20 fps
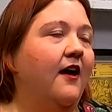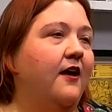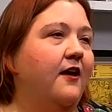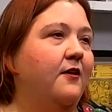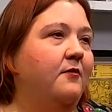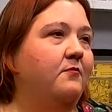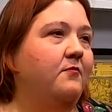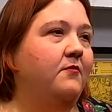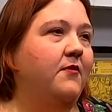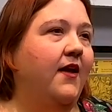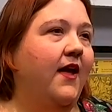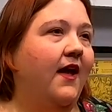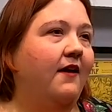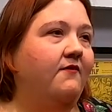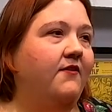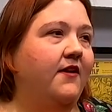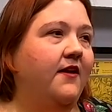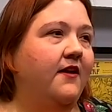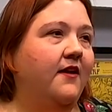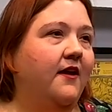Um
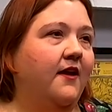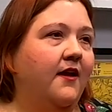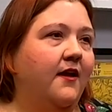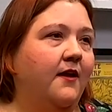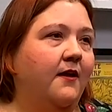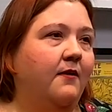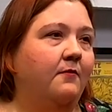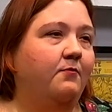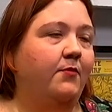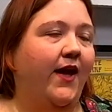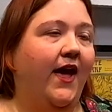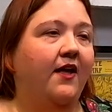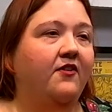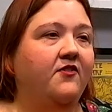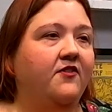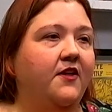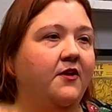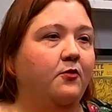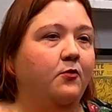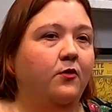having a
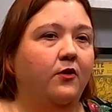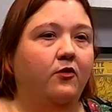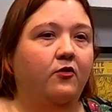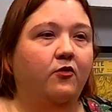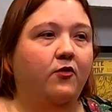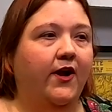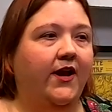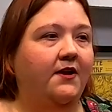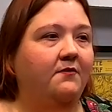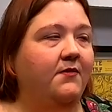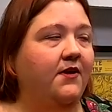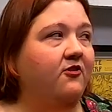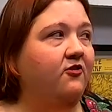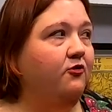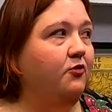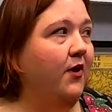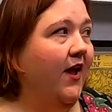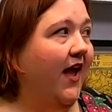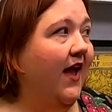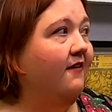basket or a crate means
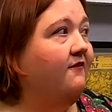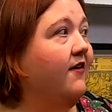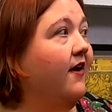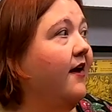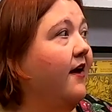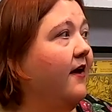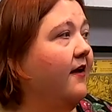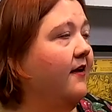you have